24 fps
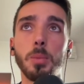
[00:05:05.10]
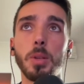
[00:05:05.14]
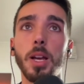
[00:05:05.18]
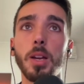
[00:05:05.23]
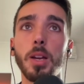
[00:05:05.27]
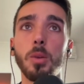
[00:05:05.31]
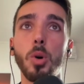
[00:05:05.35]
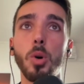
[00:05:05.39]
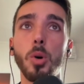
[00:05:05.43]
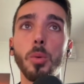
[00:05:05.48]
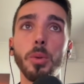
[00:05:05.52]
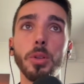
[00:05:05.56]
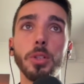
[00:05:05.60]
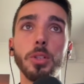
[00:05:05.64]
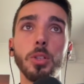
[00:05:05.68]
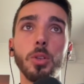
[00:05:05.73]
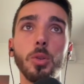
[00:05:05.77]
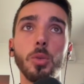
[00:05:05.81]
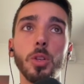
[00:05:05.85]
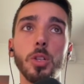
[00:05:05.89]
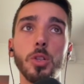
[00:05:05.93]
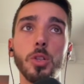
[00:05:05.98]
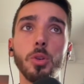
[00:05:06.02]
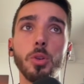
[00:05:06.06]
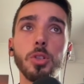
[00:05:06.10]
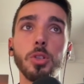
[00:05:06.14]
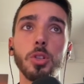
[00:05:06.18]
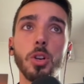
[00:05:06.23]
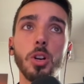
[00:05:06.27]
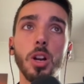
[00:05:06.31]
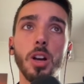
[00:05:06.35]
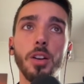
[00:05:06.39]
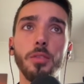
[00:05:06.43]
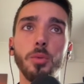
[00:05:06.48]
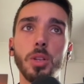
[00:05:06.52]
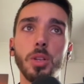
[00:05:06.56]
What we'll do is we'll start
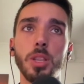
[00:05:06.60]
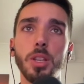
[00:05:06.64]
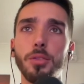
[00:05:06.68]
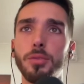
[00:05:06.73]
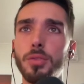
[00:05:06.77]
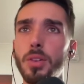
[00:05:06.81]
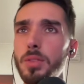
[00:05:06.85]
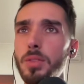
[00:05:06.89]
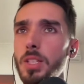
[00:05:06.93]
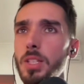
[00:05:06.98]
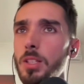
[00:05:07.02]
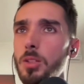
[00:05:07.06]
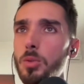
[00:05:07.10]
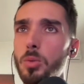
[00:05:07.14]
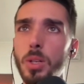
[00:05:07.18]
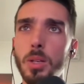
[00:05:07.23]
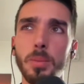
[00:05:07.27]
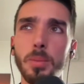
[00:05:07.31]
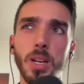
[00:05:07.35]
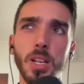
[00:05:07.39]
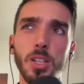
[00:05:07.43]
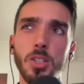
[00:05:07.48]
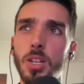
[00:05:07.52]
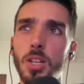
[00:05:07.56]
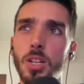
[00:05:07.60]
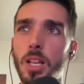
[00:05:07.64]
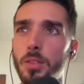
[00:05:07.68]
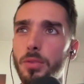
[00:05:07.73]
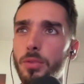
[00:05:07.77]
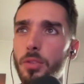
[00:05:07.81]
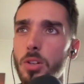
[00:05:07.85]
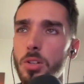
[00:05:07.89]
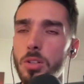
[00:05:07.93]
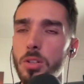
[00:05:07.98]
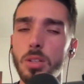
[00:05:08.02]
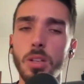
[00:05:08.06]
off with a 15-20 minute chat
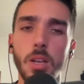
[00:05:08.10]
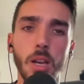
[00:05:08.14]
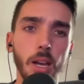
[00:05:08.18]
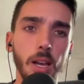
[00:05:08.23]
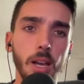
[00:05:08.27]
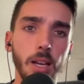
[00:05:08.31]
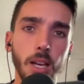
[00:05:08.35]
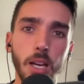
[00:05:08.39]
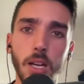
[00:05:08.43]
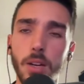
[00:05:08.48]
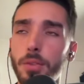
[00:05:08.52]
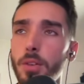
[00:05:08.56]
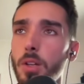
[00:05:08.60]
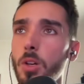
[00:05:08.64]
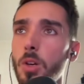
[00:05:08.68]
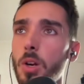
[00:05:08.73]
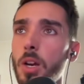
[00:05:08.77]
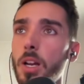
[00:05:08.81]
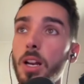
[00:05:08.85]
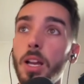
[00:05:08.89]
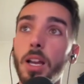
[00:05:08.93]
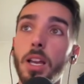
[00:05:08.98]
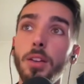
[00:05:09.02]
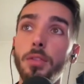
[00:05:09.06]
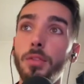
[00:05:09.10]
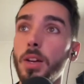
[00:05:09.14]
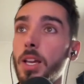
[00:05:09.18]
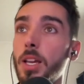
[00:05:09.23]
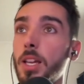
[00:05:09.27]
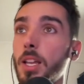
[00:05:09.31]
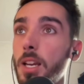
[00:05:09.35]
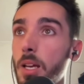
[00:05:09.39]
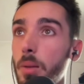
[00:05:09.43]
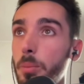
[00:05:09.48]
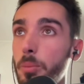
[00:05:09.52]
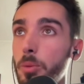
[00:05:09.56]
first, kind of figure out if I can
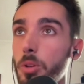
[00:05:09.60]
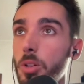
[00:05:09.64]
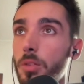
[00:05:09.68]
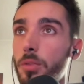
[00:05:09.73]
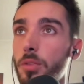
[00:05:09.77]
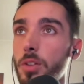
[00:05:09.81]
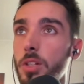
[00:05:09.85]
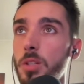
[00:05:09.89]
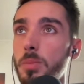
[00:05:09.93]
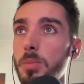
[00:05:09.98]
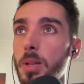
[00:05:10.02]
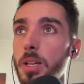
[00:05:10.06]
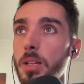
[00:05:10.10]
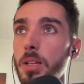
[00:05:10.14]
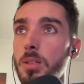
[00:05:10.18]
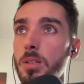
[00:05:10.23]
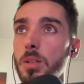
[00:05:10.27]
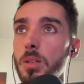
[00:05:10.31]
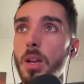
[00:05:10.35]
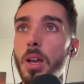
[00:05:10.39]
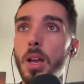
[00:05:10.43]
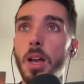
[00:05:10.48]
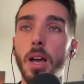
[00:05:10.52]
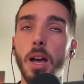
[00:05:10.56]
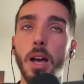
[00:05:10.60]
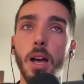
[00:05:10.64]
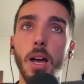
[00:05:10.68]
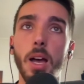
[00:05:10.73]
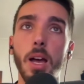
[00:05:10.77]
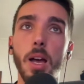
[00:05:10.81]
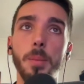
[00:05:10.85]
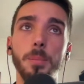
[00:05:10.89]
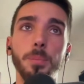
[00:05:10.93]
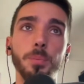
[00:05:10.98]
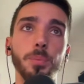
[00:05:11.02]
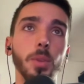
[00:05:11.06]
help you in the first place,
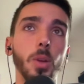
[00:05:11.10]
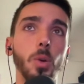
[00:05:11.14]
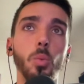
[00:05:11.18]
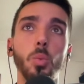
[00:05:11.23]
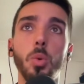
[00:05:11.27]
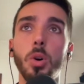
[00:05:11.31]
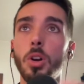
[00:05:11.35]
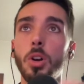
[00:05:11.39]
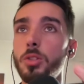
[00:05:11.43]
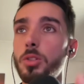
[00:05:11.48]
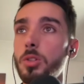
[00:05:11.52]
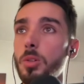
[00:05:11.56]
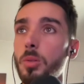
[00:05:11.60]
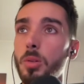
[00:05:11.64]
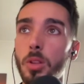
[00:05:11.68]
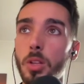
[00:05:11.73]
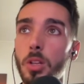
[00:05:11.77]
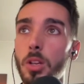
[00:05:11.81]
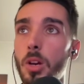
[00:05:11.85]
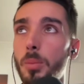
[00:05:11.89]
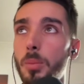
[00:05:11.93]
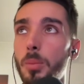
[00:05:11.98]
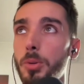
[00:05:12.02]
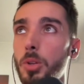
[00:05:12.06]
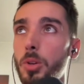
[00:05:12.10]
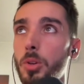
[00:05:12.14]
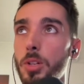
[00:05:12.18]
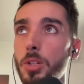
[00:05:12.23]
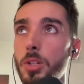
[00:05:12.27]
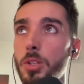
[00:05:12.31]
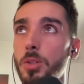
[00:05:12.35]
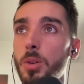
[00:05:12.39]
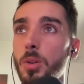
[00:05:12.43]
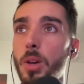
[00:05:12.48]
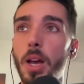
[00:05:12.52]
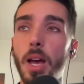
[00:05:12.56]
what are some of the
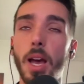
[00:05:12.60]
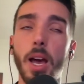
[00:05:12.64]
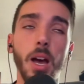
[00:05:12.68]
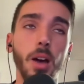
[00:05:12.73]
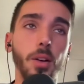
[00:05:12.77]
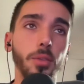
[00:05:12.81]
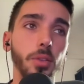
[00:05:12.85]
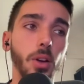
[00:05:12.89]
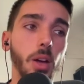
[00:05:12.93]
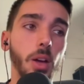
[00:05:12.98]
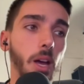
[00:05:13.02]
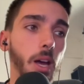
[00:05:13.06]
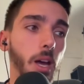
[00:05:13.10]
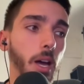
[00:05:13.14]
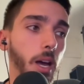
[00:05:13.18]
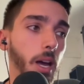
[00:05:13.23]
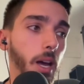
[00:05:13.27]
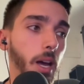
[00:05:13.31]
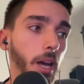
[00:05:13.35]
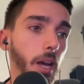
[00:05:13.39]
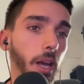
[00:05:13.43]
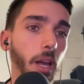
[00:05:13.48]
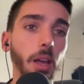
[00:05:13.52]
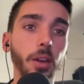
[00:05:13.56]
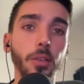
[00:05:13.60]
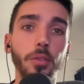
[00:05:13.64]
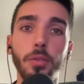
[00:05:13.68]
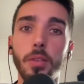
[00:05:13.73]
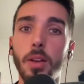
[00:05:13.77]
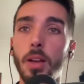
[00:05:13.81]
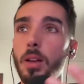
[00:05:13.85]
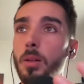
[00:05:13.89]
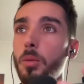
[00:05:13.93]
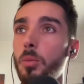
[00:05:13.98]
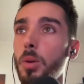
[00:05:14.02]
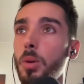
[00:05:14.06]
opportunities you have, if
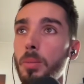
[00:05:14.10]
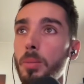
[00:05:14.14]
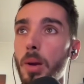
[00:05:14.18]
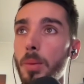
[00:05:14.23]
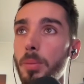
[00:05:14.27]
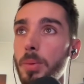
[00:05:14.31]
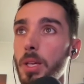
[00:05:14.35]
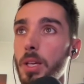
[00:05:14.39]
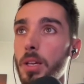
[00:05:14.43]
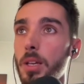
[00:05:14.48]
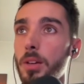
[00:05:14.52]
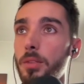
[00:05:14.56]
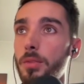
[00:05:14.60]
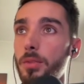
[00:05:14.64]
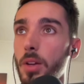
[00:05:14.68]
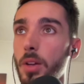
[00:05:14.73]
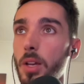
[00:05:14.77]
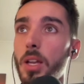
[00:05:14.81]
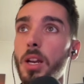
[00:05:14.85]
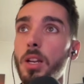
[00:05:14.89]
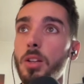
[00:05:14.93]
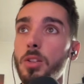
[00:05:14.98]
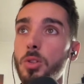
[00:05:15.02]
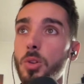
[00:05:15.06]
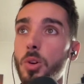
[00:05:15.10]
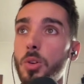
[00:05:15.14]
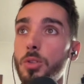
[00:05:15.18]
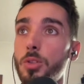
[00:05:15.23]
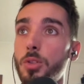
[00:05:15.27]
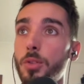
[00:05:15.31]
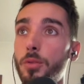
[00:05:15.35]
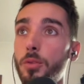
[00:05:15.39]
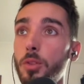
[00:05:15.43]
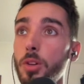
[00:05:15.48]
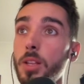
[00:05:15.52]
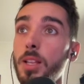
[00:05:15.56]
we might be a good fit, and so on and so
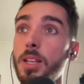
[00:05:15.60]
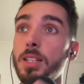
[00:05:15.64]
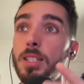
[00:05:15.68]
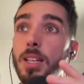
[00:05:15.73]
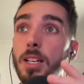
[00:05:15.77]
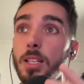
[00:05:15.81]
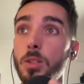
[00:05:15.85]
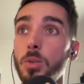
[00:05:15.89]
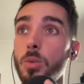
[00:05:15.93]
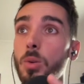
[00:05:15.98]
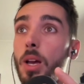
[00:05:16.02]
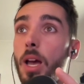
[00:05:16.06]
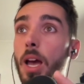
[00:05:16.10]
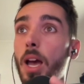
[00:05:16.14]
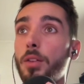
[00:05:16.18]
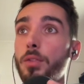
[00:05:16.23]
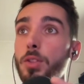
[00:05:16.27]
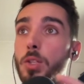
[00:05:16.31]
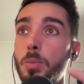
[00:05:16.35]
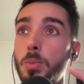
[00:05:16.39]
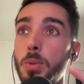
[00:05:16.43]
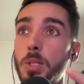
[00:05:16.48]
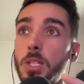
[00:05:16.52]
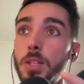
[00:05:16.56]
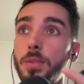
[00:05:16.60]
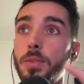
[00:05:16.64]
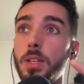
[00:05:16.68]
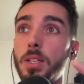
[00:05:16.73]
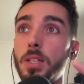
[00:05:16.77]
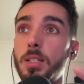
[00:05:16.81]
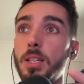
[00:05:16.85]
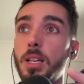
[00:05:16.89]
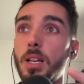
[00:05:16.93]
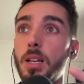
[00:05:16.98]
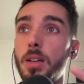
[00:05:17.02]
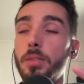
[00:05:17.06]
forth, because I do have a specific
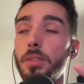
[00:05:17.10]
set of